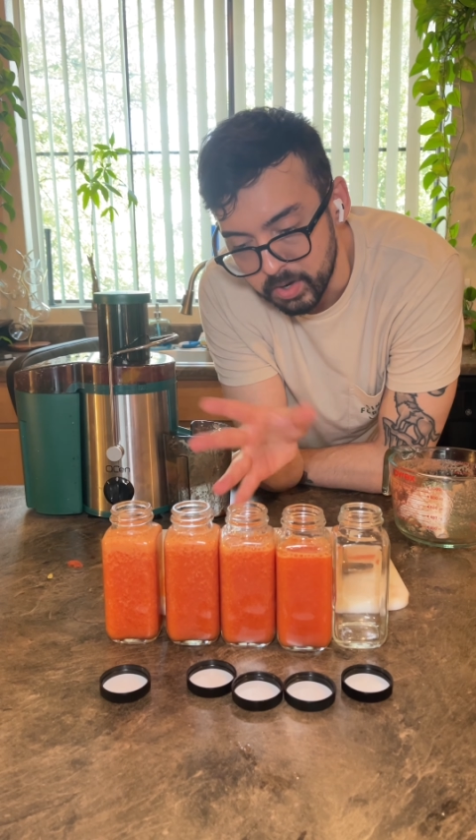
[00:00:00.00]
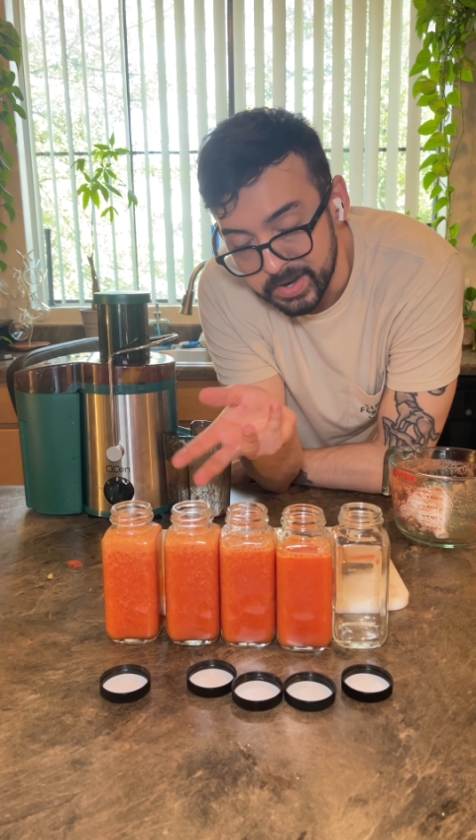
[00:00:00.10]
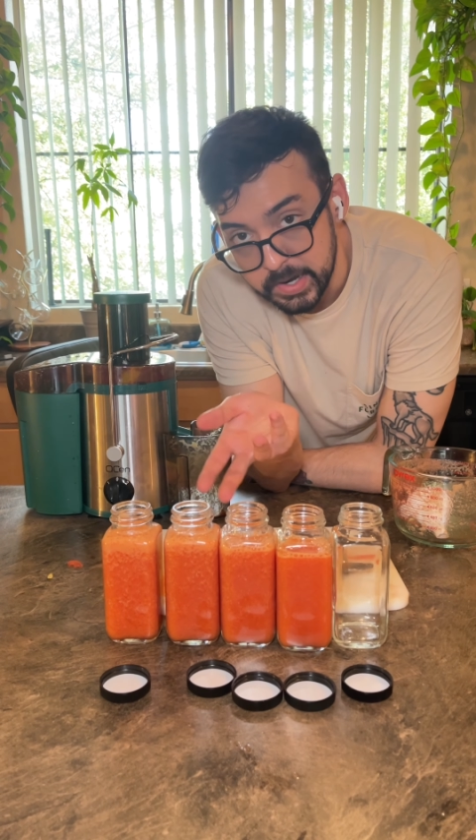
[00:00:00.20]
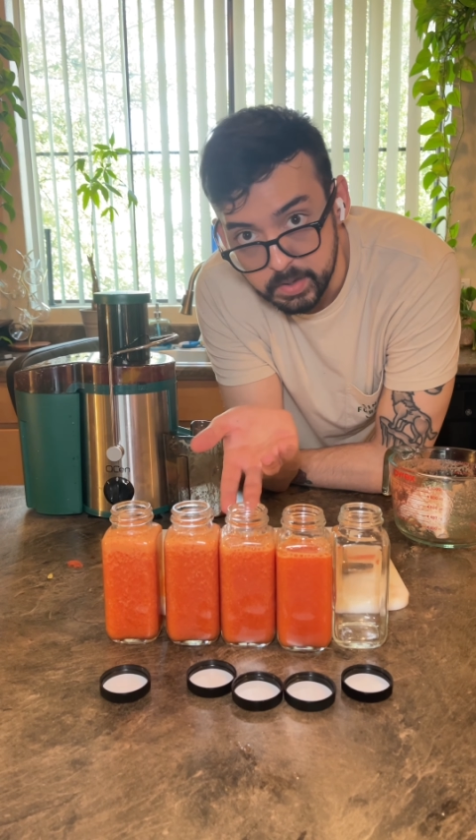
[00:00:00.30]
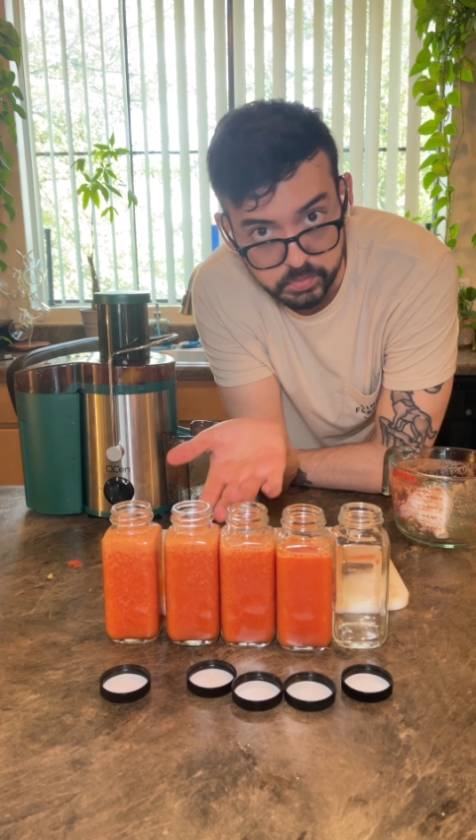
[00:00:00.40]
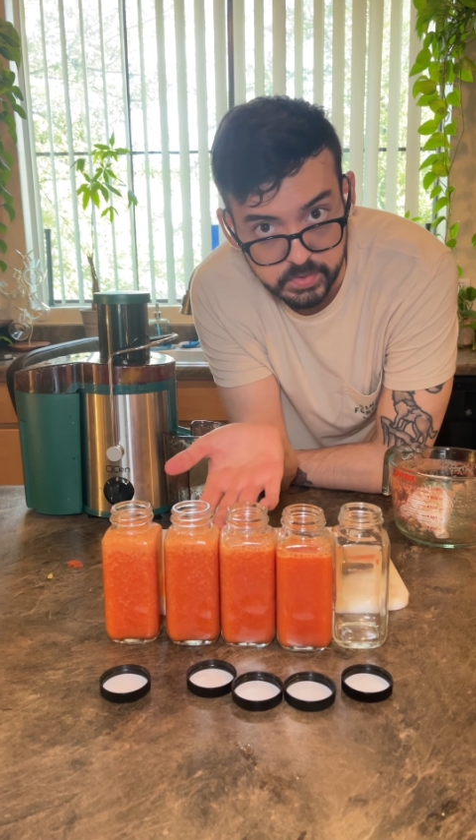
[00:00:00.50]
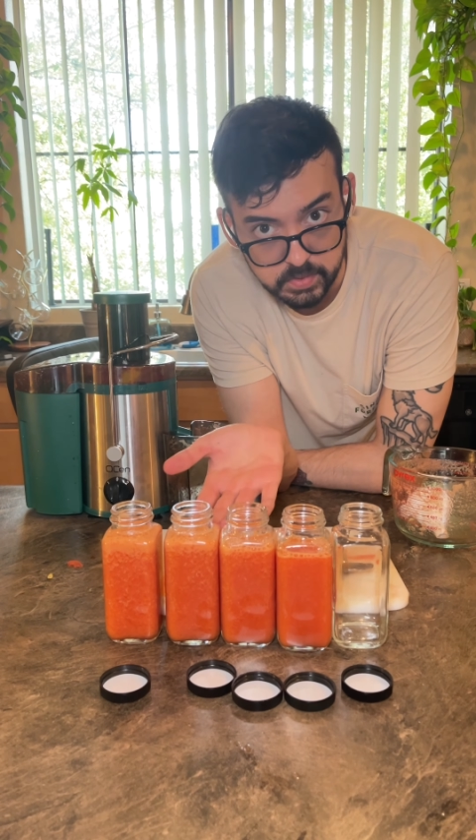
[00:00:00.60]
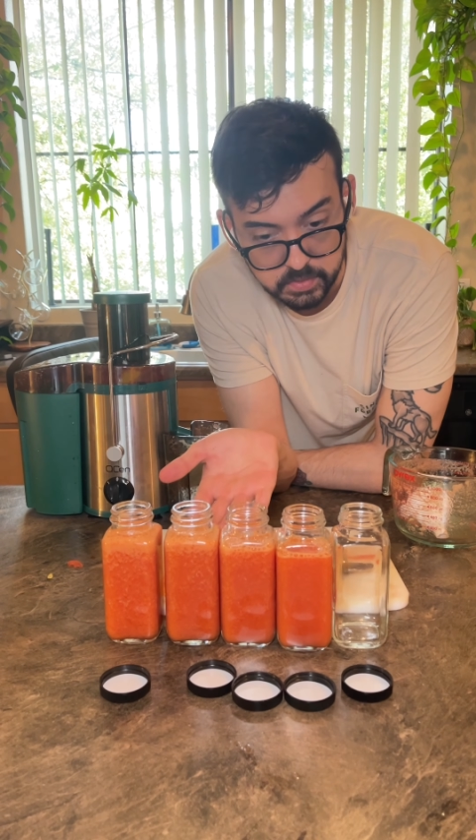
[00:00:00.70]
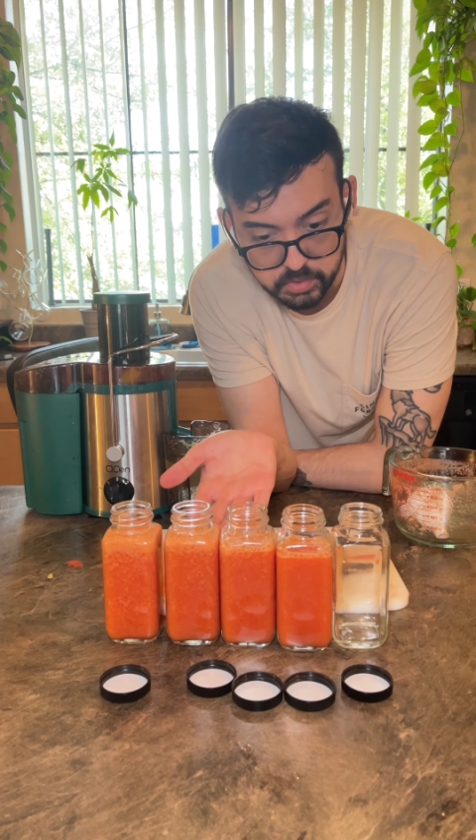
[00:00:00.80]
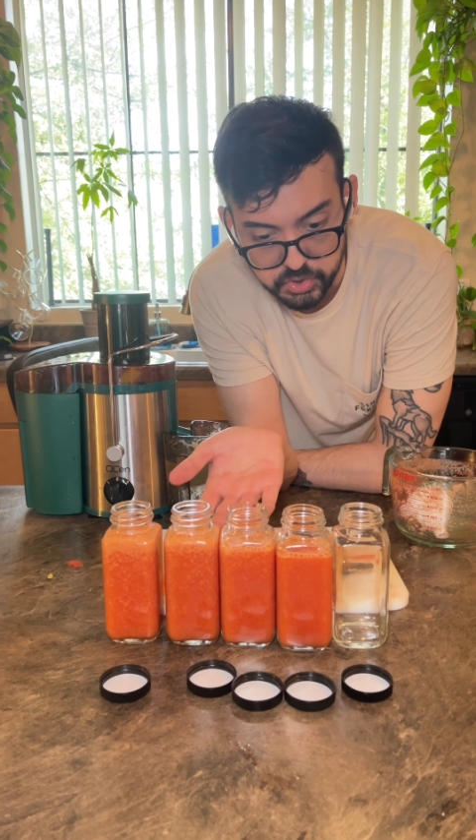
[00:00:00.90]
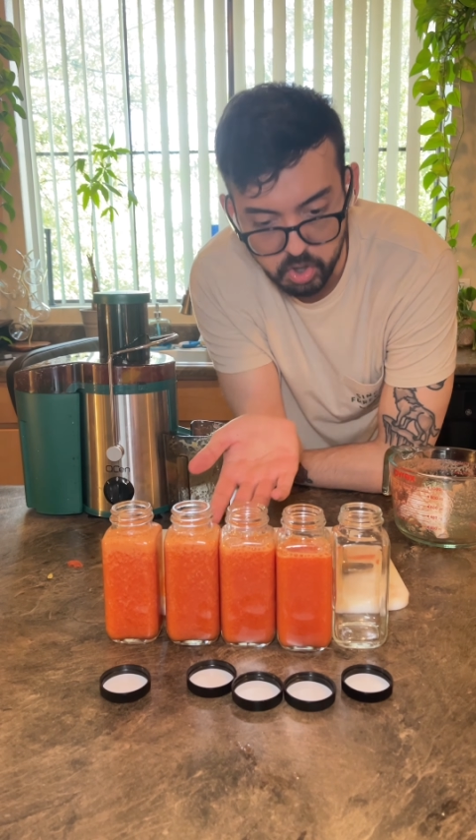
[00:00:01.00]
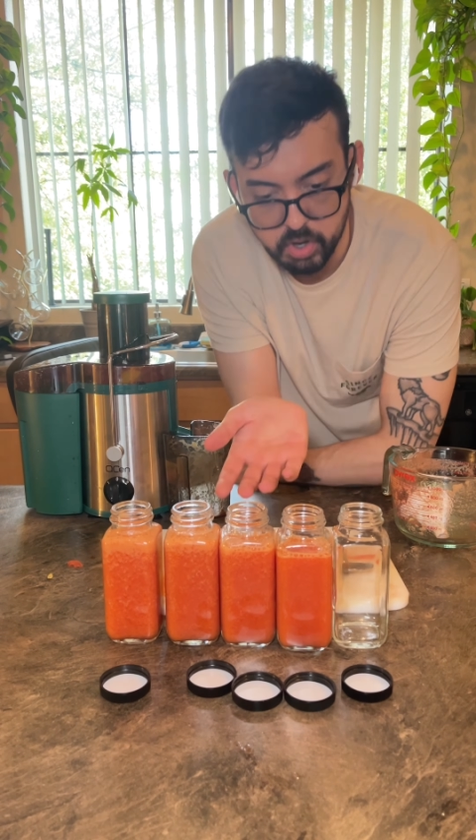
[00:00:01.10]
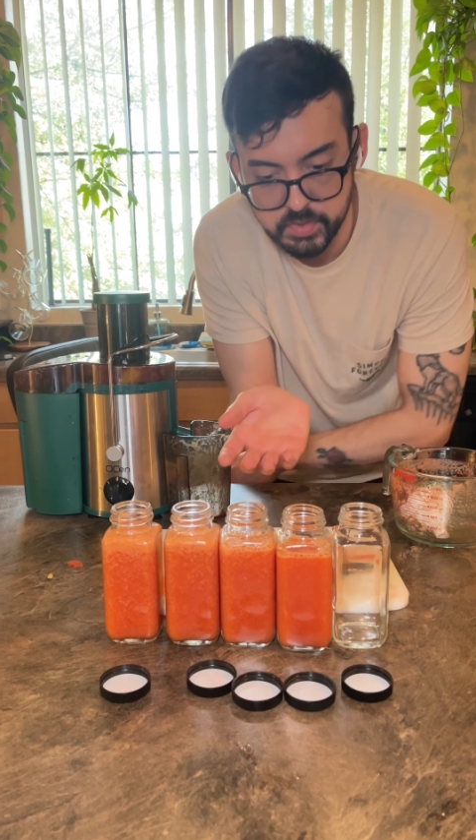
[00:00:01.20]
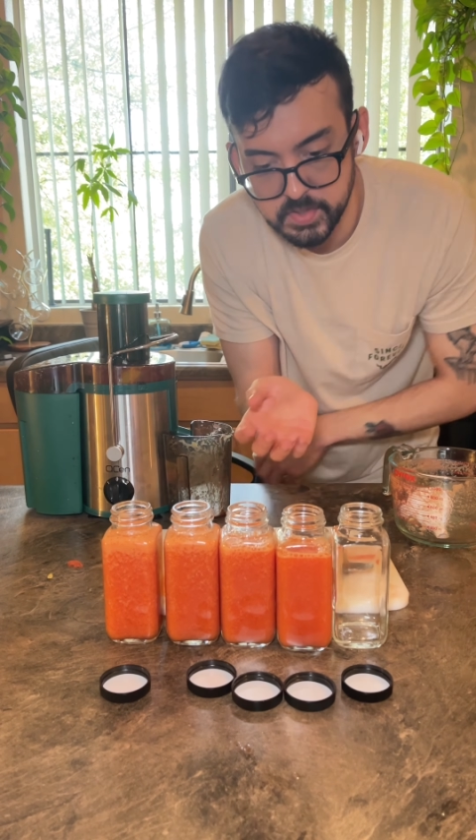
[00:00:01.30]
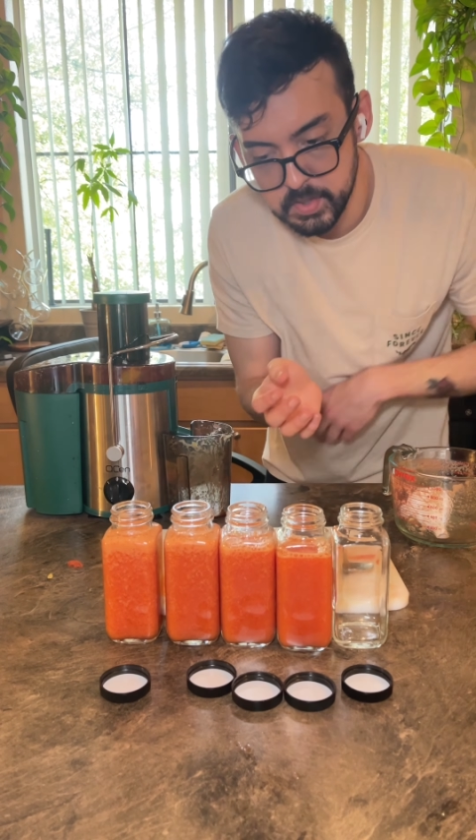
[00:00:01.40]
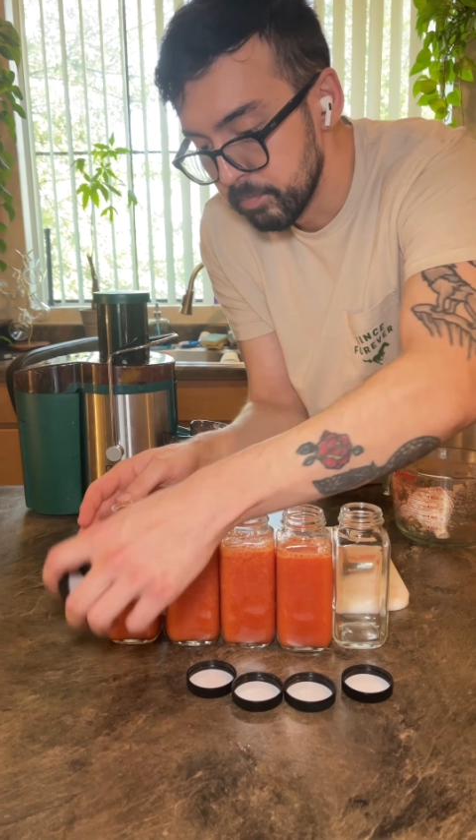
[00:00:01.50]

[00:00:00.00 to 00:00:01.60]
8-ounce jars.